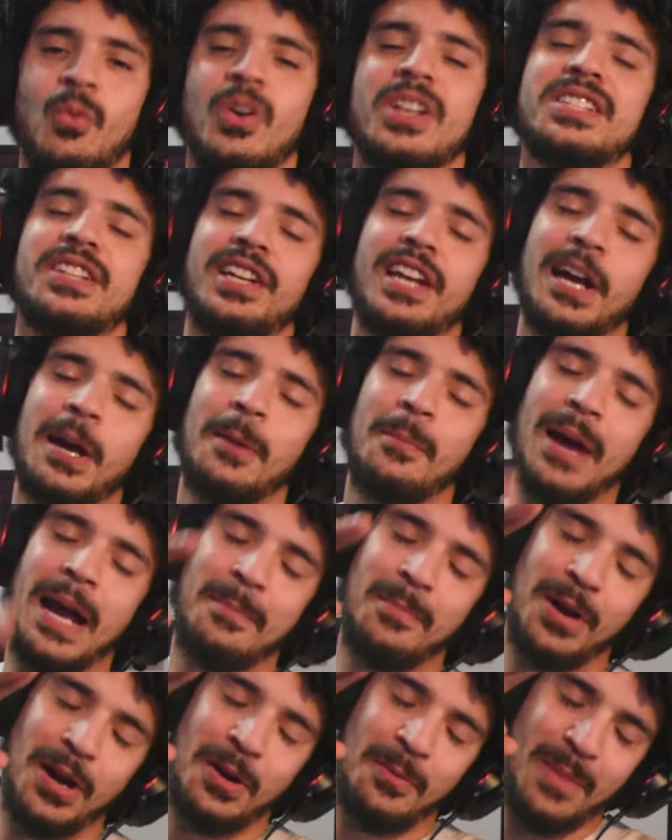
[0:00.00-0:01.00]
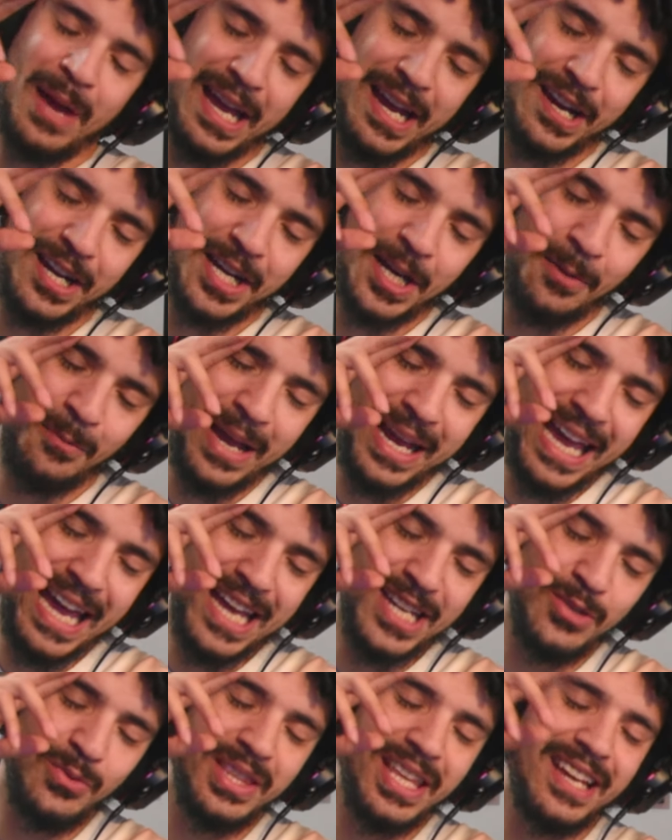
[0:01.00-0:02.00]
What's good, everybody? Birdman here, coming back
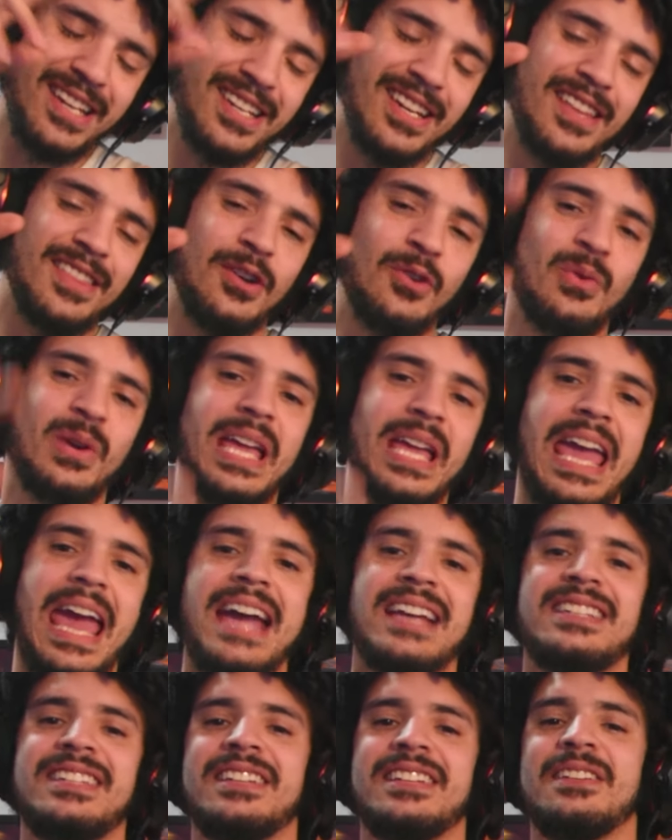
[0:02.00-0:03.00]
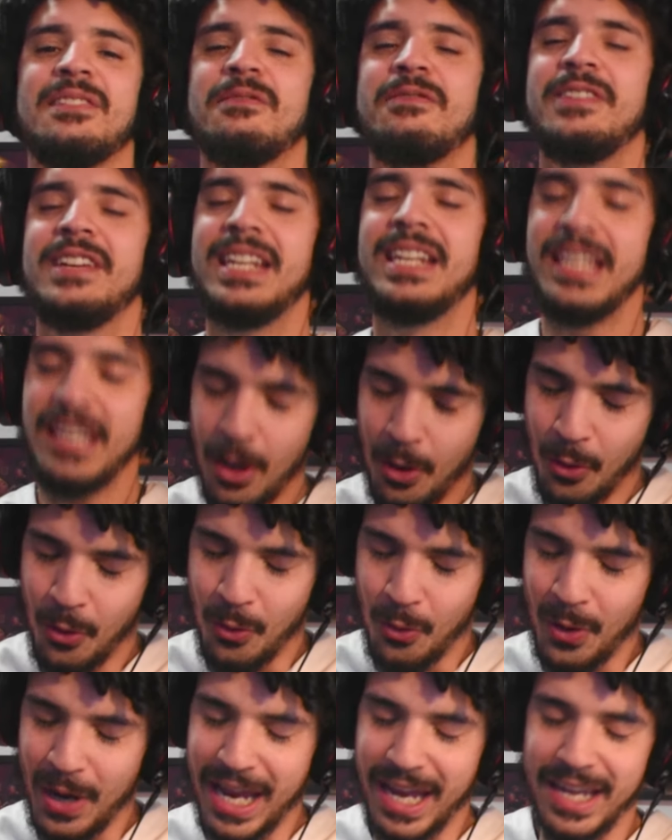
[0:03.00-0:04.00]
at you with another reaction
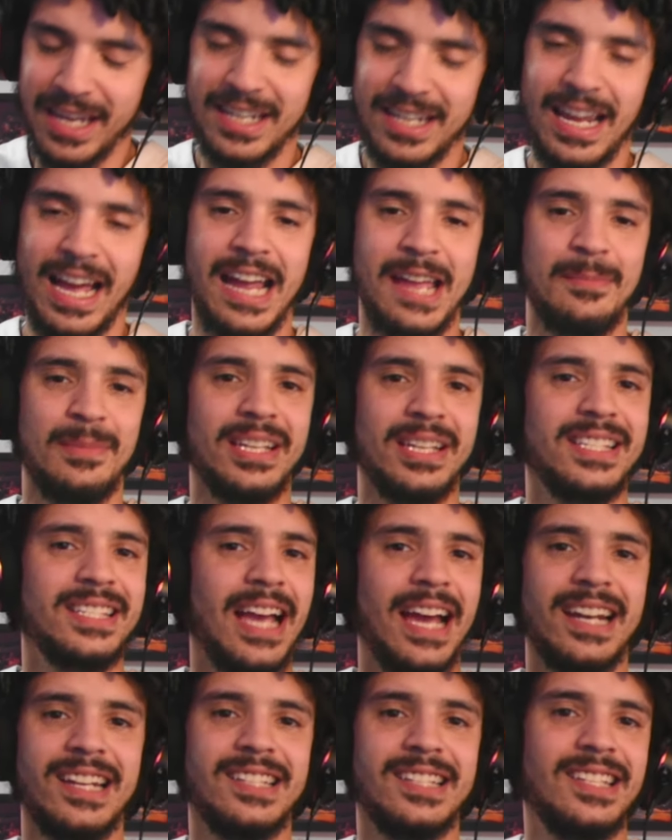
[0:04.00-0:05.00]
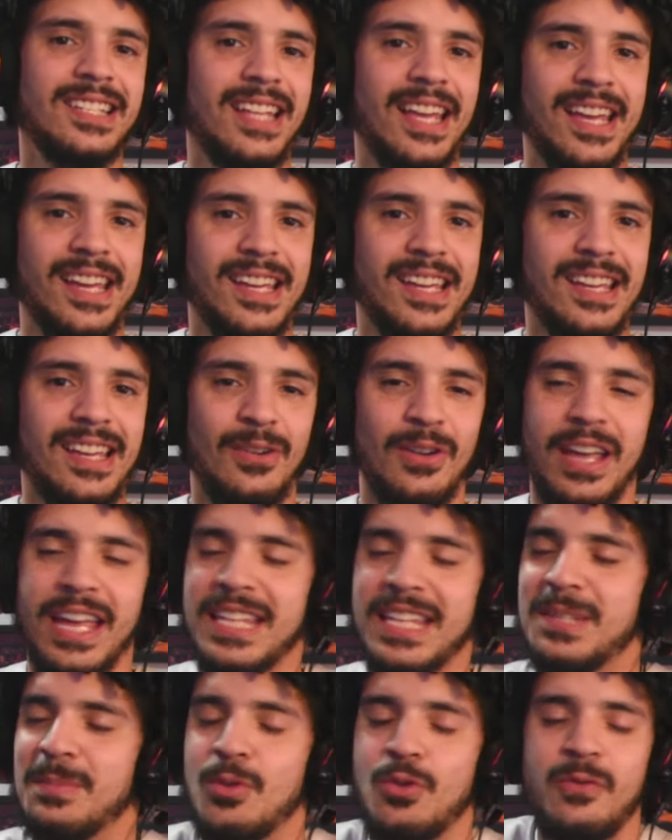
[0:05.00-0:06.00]
video, and I am excited today.
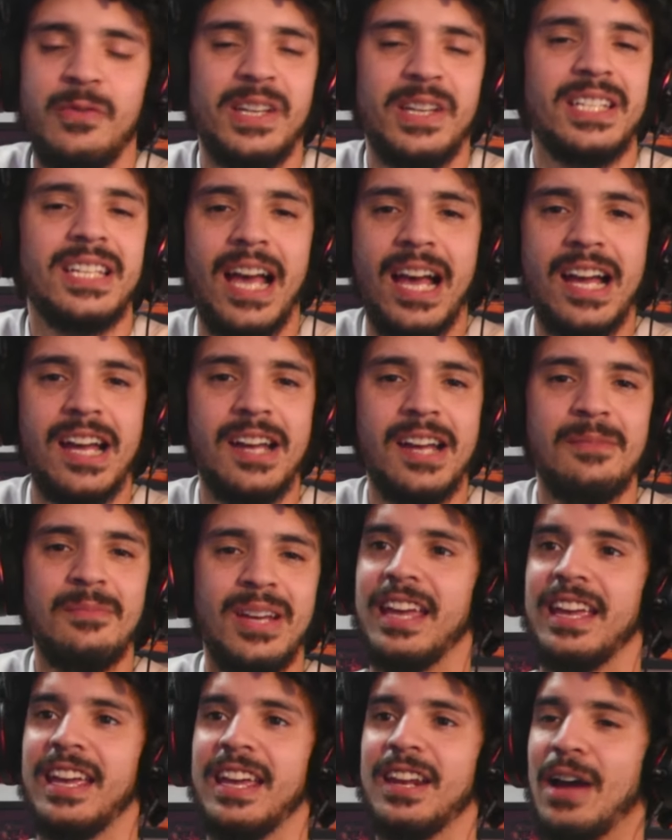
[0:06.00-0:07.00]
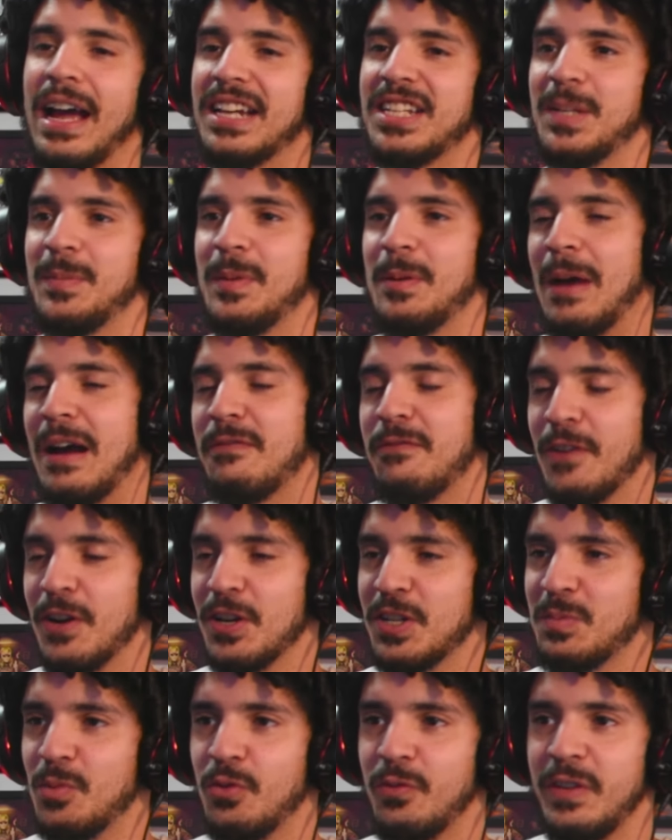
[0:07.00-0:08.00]
It's movie time. It'll actually be my
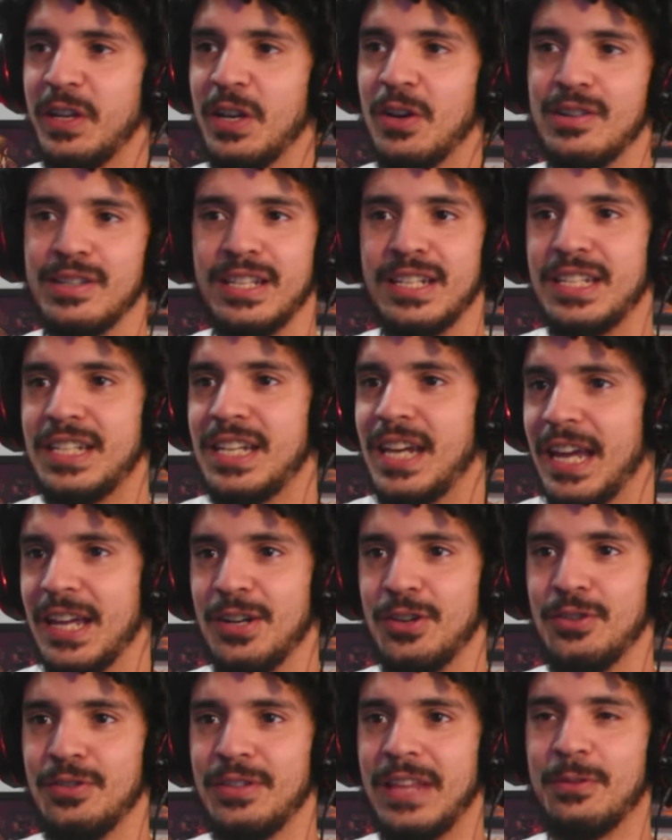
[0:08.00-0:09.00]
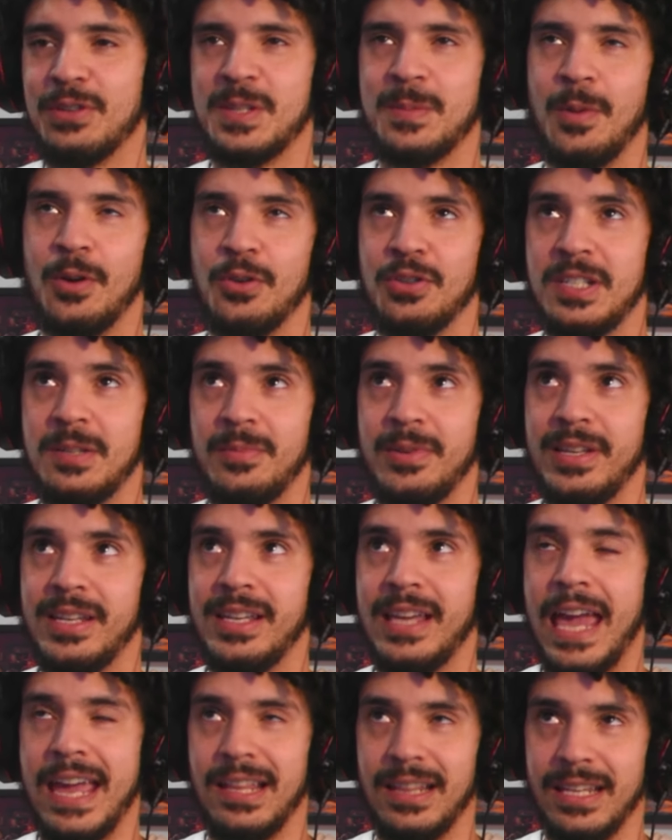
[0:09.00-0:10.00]
first movie on the channel that was supposed to
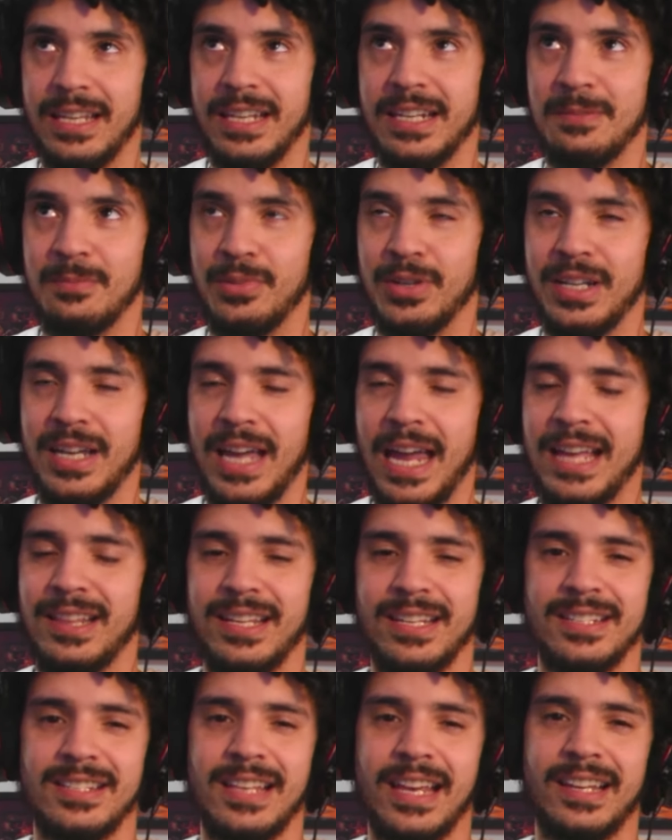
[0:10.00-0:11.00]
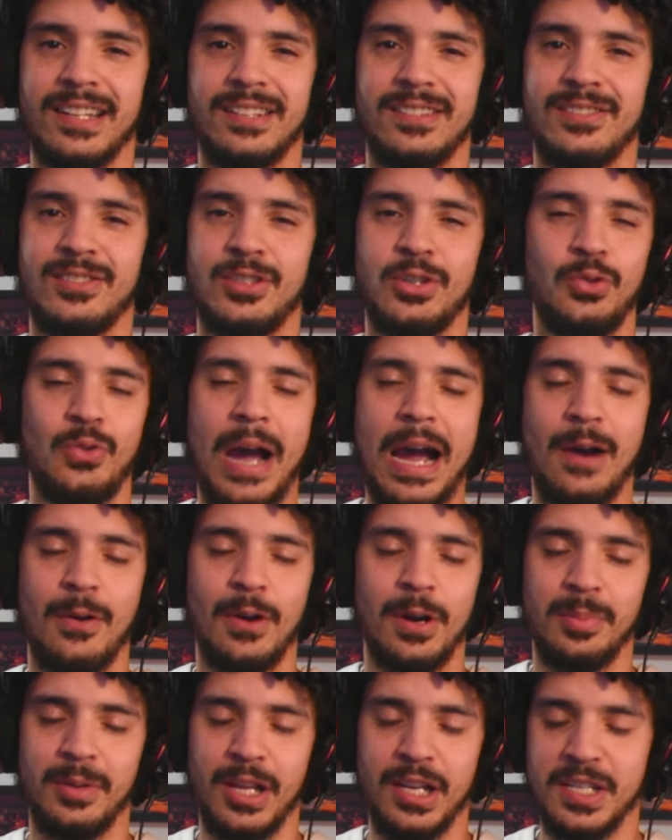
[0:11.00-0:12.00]
be Alien, but Alien's like a 2
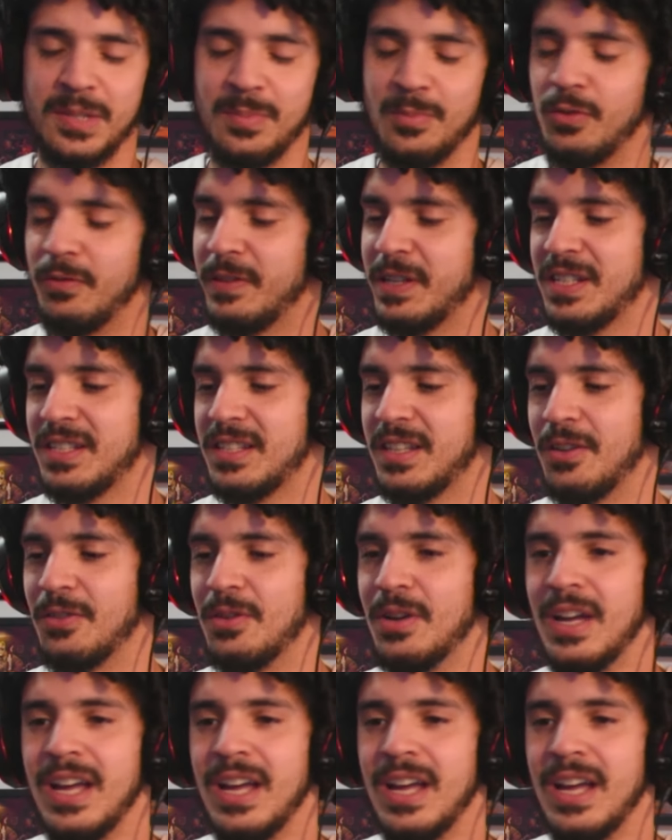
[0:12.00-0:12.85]
hour plus movie, so